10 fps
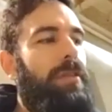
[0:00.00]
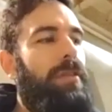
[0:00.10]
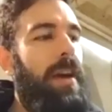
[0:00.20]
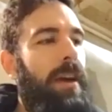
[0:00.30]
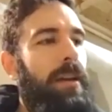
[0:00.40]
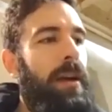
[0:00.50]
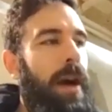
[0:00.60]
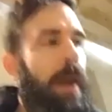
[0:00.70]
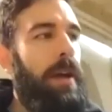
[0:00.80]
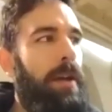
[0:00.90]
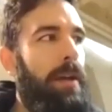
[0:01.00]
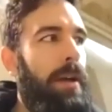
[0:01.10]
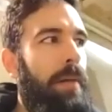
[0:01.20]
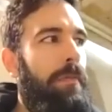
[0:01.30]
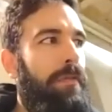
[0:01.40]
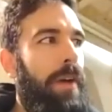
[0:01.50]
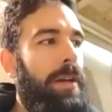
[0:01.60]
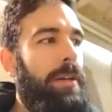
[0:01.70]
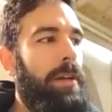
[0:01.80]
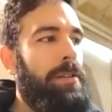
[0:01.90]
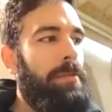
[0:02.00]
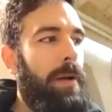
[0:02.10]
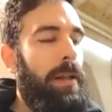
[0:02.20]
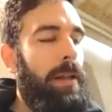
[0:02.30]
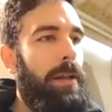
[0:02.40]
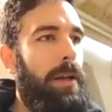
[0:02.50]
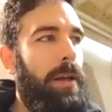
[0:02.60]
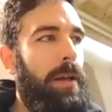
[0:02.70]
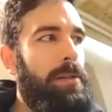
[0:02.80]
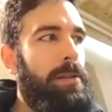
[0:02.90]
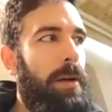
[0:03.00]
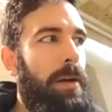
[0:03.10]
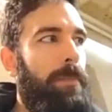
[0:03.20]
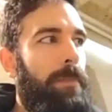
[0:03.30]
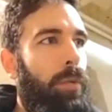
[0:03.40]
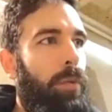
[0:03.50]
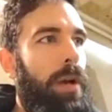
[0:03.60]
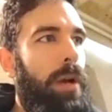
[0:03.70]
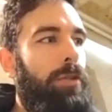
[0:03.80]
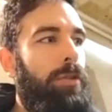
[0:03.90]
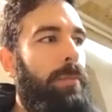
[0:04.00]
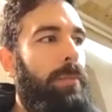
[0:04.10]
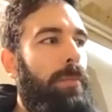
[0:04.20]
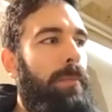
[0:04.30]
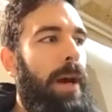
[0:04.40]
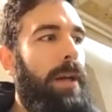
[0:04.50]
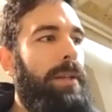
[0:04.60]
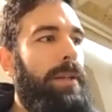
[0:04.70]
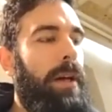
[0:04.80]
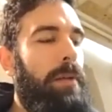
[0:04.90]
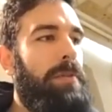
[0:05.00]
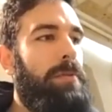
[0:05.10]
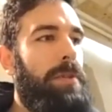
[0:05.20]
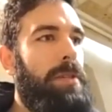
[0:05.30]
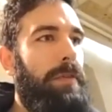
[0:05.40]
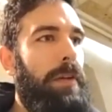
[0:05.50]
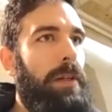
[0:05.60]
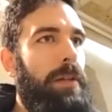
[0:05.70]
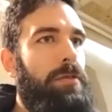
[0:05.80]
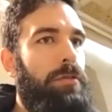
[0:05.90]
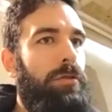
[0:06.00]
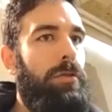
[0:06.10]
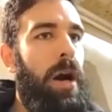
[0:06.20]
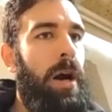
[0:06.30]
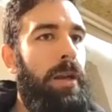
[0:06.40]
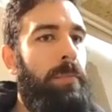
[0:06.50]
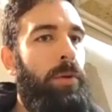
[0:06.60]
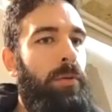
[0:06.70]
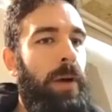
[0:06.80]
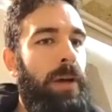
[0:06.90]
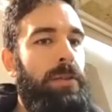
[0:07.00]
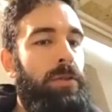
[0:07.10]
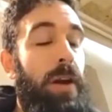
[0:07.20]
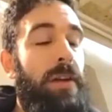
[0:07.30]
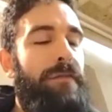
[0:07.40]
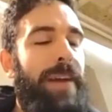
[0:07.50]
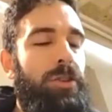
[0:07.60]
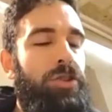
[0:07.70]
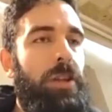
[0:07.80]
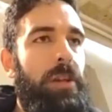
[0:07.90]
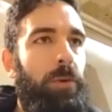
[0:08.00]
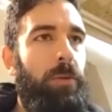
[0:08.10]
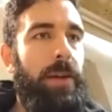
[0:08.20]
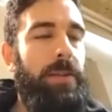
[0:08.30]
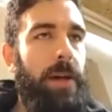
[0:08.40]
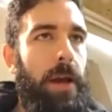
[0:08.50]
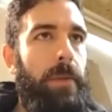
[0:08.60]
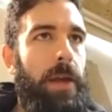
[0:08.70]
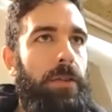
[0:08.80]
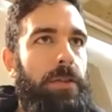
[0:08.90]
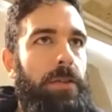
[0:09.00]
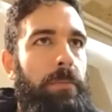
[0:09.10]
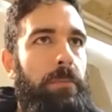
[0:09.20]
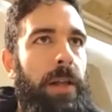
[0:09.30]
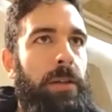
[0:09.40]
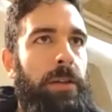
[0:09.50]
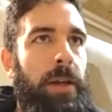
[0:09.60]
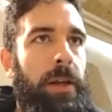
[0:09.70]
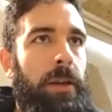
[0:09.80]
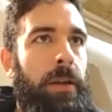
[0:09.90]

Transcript: thing I am finding as well is um, where do I put my time specifically? So do I put my do I eventually put my time into building